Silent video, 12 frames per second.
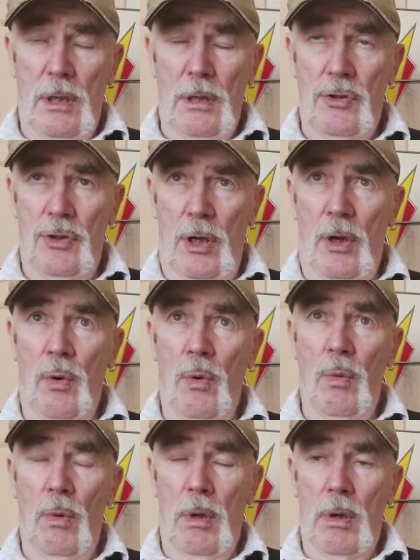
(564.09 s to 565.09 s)

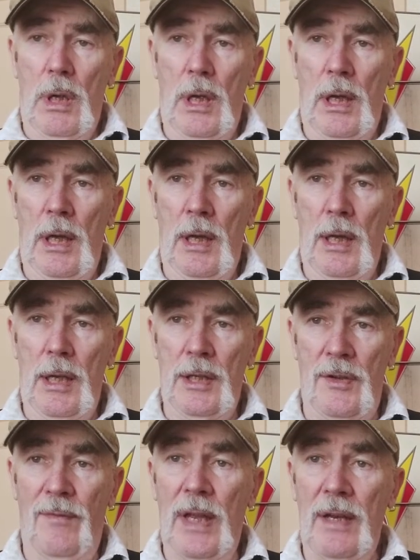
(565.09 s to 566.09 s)
So
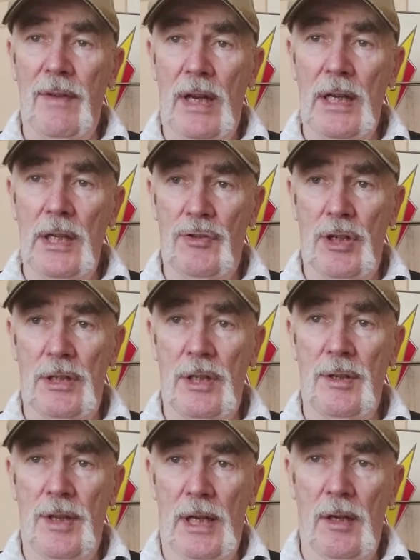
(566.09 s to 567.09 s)
it's a very, very
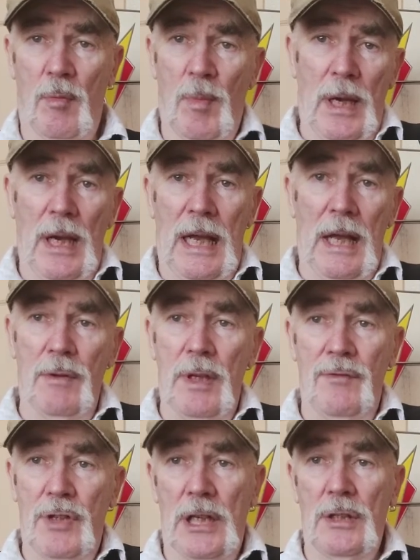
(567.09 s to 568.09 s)
interesting thing. No matter how they
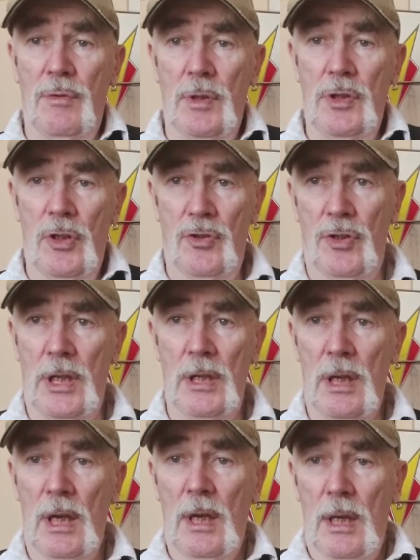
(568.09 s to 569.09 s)
try to adjust it,
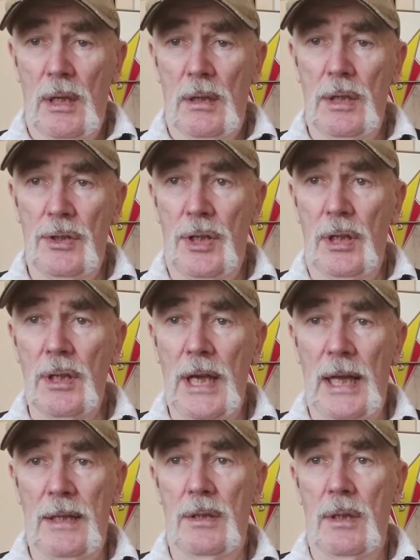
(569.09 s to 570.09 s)
you still
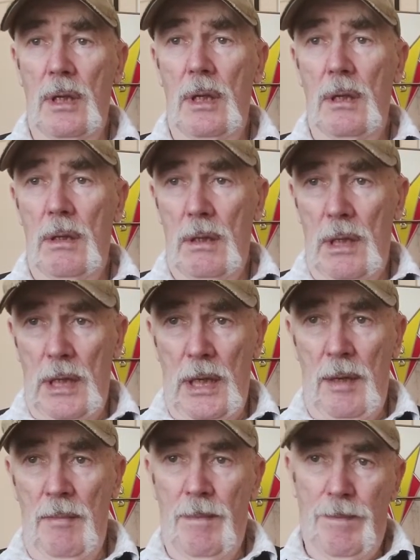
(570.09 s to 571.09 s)
get
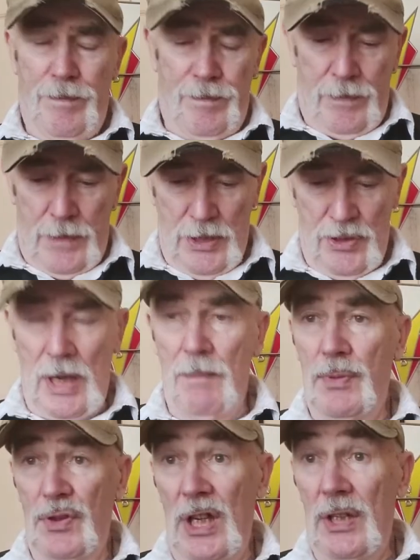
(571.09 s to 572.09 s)
the same
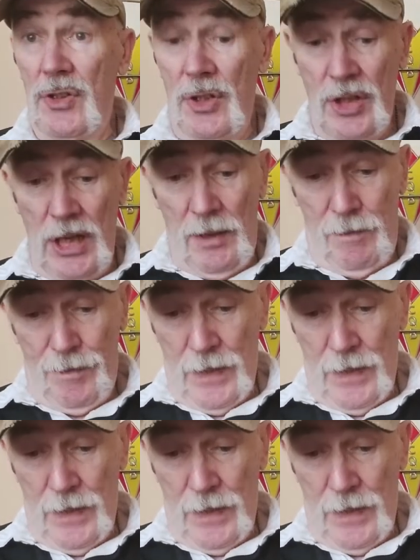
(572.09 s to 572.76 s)
percentage in.